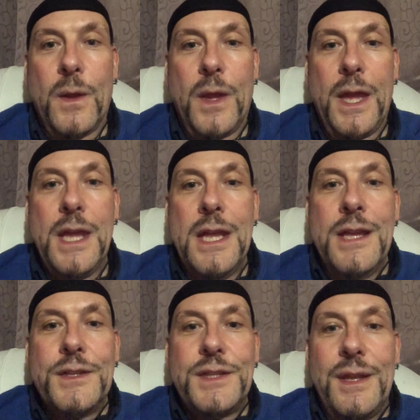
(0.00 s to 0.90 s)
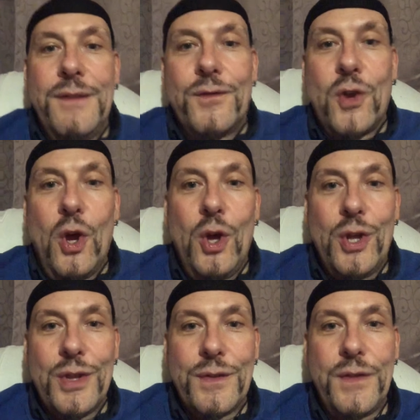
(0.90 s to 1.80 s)
Okay, so they've
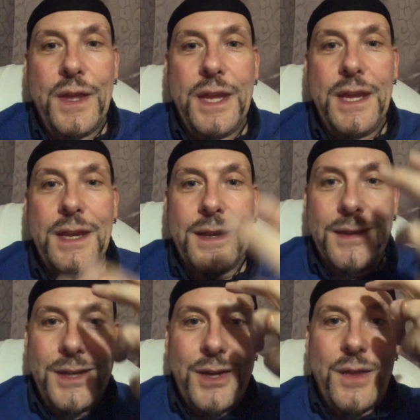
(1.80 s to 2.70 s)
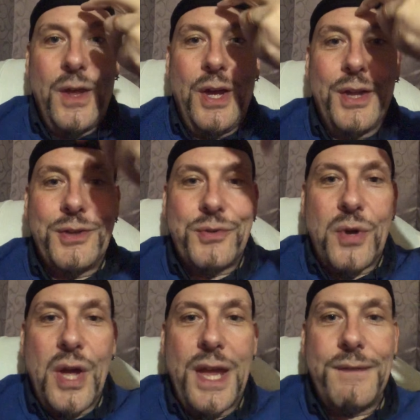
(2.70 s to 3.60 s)
got the hard
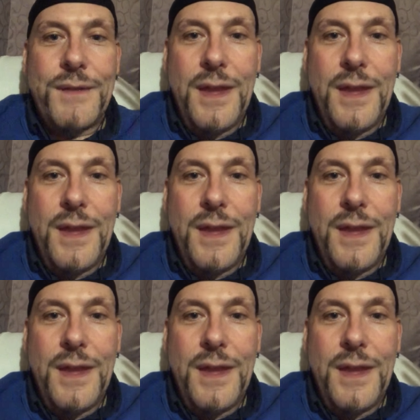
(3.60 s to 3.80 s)
drive,